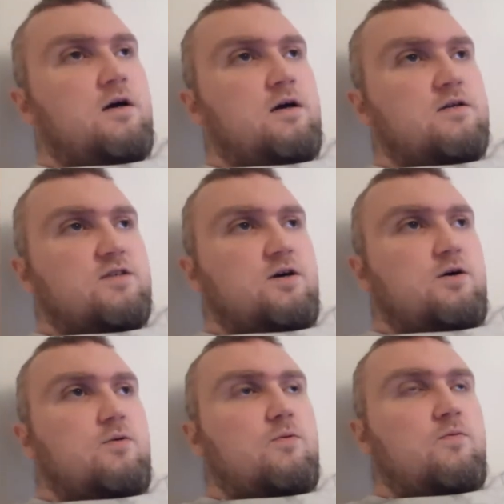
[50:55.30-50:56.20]

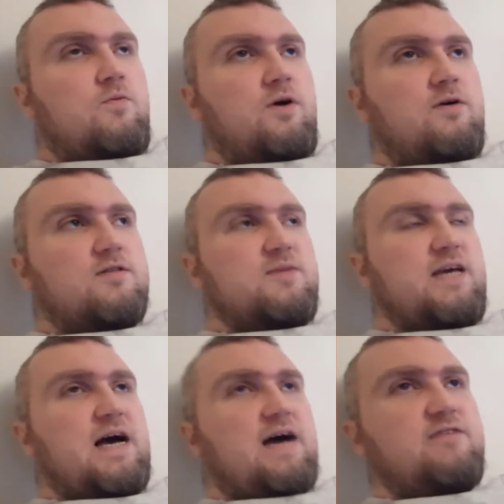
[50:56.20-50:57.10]
So, we ultimately
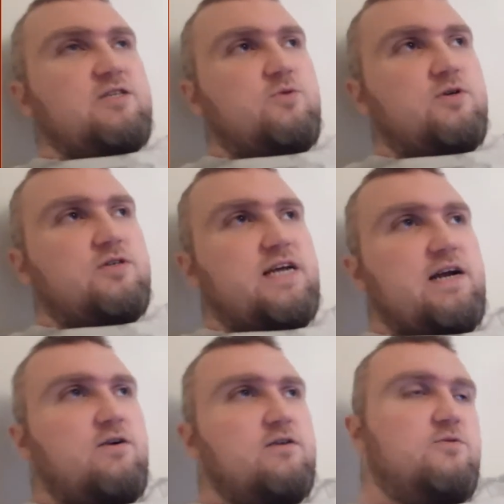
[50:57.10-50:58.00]
have it to where
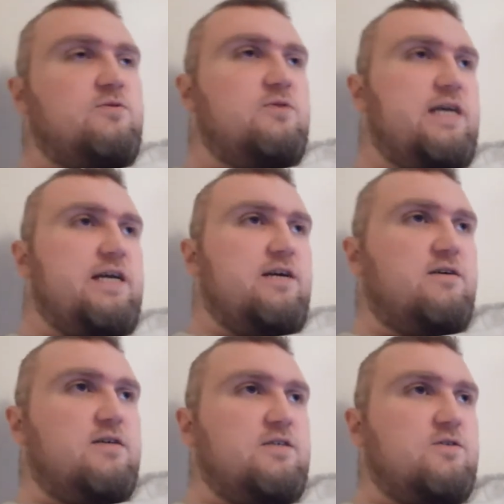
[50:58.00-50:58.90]
Tara through
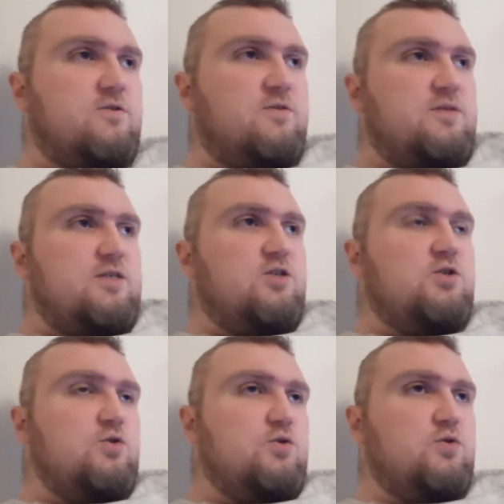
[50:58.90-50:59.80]
here is ultimately
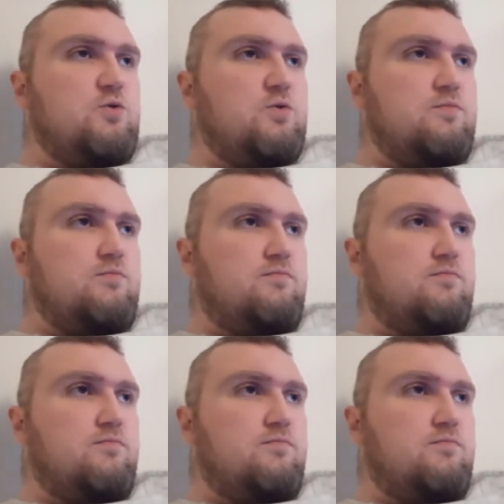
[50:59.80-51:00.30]
to